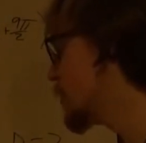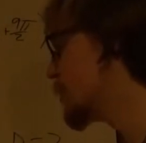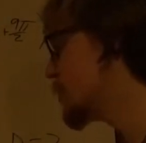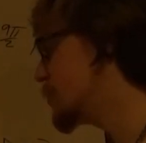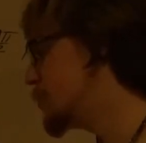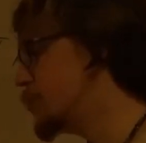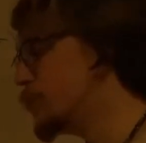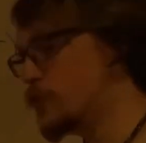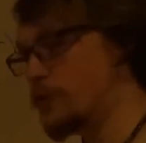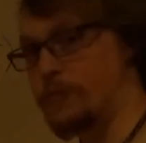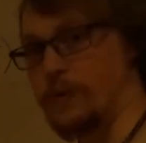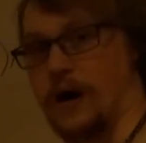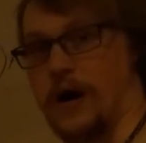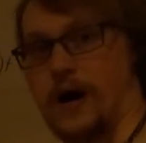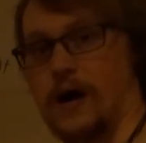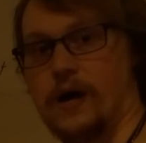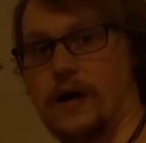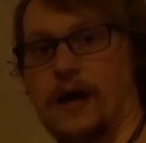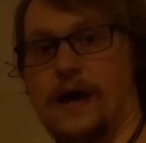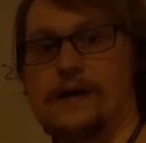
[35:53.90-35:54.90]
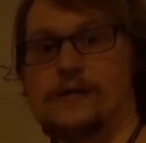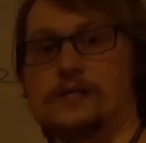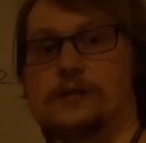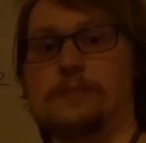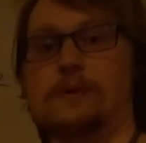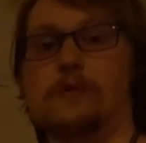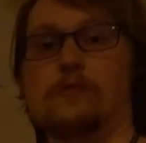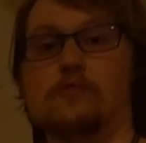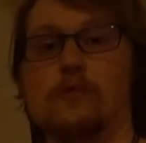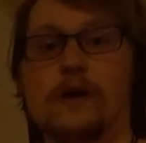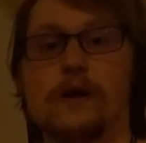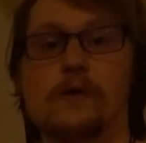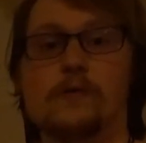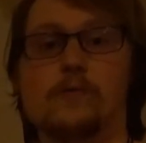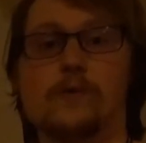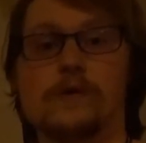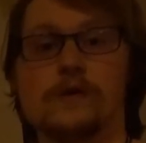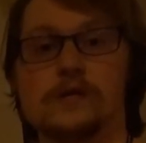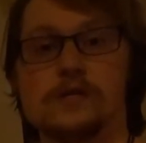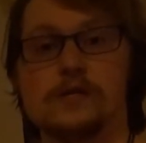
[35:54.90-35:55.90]
2 pi has to be written
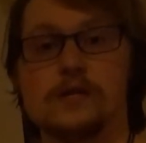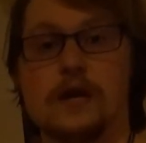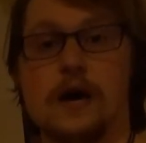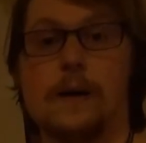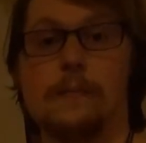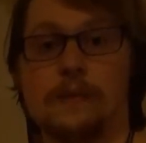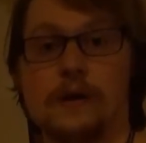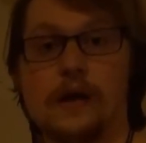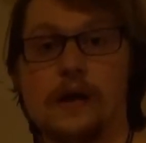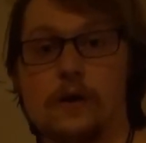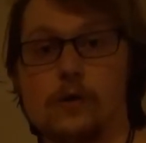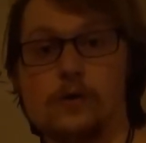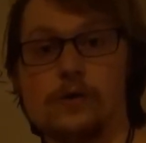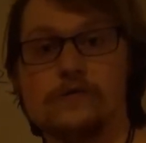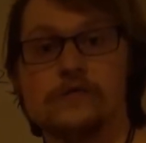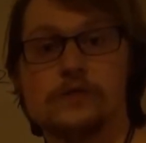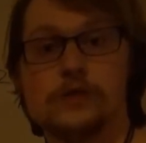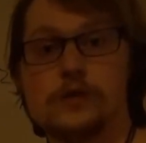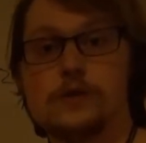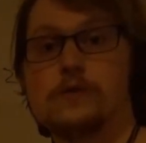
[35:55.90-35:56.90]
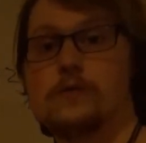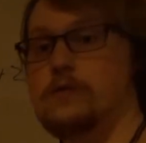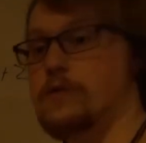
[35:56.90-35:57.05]
with a denominator of 2